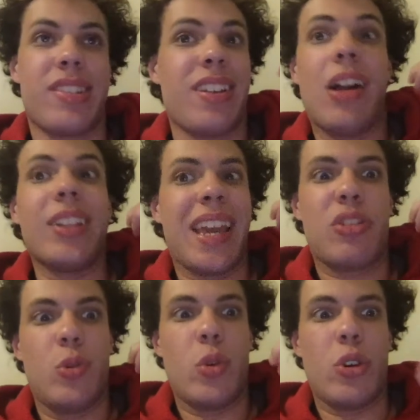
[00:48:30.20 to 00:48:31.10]
I'll get
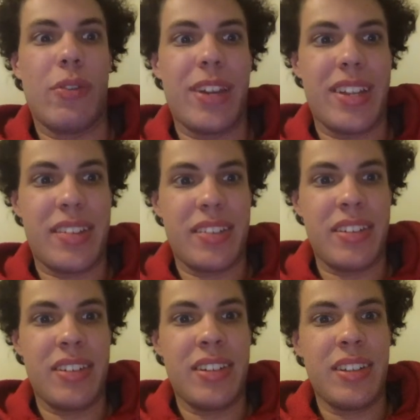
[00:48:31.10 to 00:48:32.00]
too nervous.
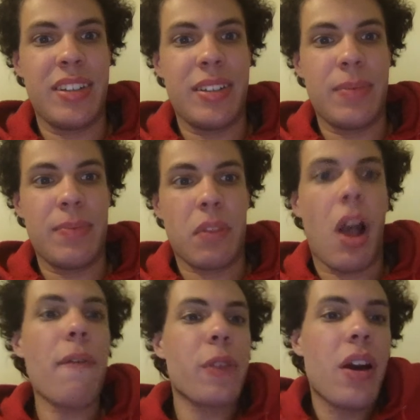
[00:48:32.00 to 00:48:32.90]

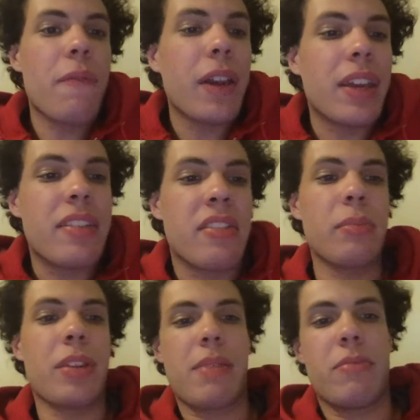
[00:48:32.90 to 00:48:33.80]
Off the cuff, I can
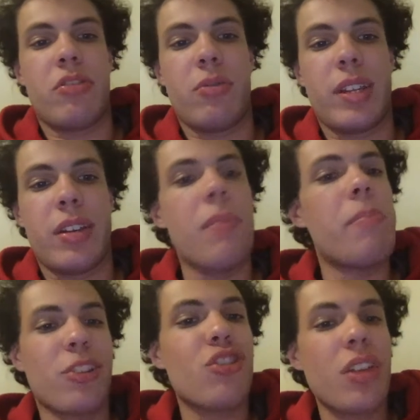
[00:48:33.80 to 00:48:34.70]
sometimes do it,
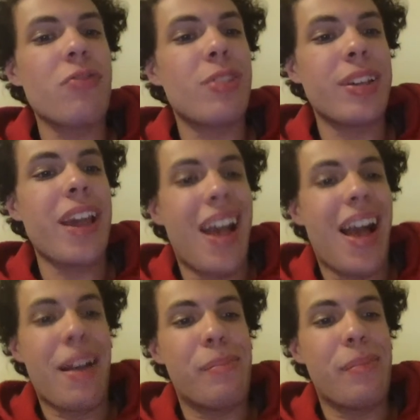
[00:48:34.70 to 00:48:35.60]
but generally,
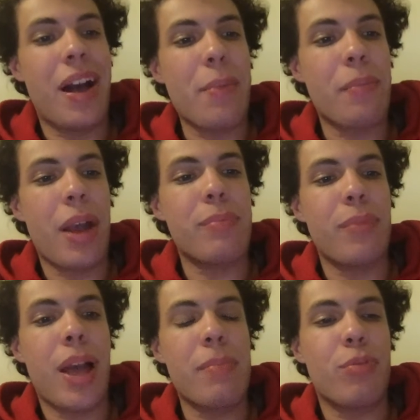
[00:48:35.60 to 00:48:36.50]
I'm
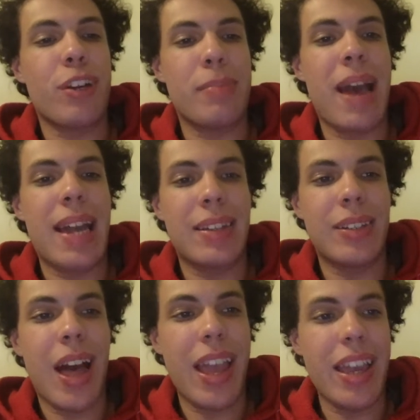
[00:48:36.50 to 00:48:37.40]
pretty bad at
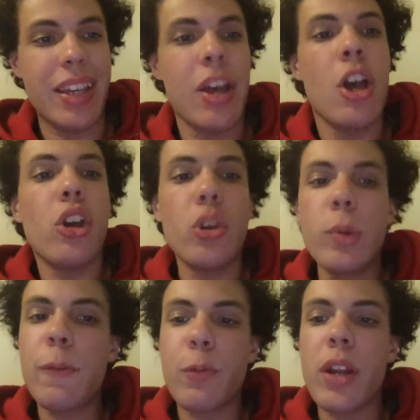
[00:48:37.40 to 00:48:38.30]
lying. You
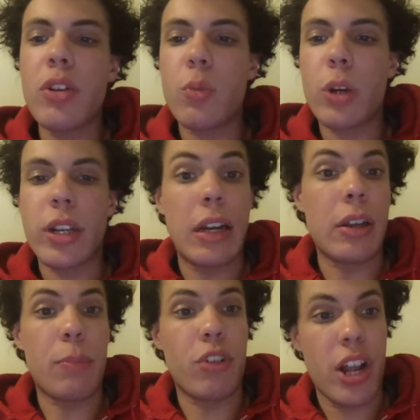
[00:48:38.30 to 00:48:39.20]
and a friend are working on
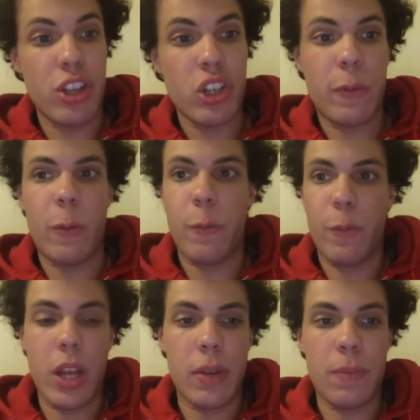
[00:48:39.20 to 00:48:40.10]
a project for
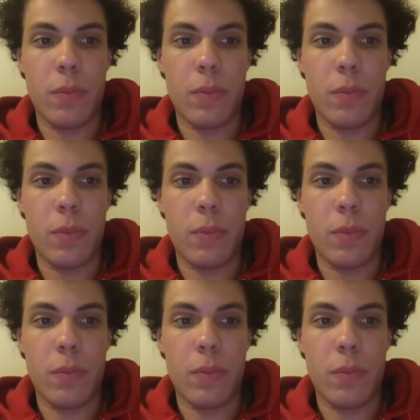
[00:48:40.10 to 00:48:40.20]
fun.